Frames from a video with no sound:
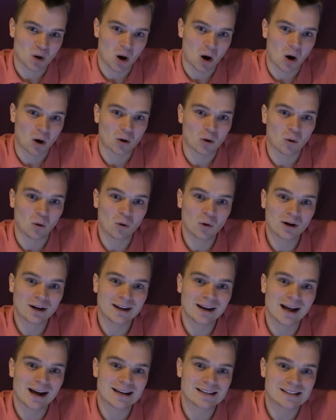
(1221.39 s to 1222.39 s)
are
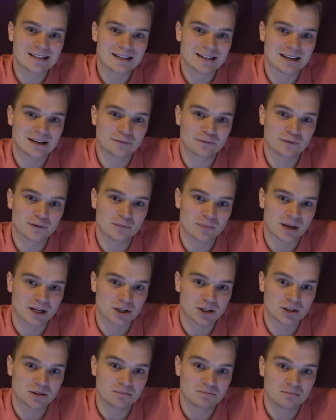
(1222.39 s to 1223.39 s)
organizing
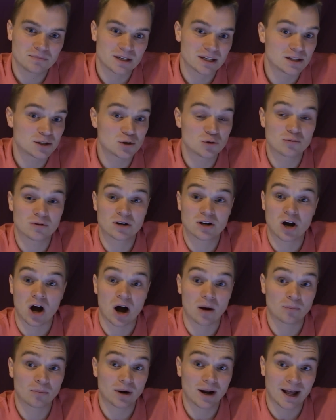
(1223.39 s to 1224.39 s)
information into a
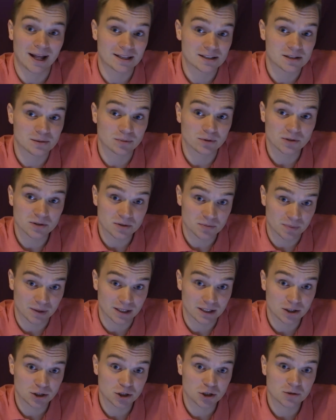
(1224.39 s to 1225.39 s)
comprehensible
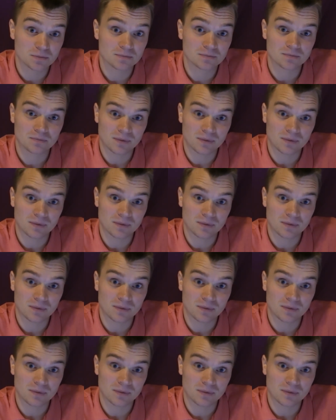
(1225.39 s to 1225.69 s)
speech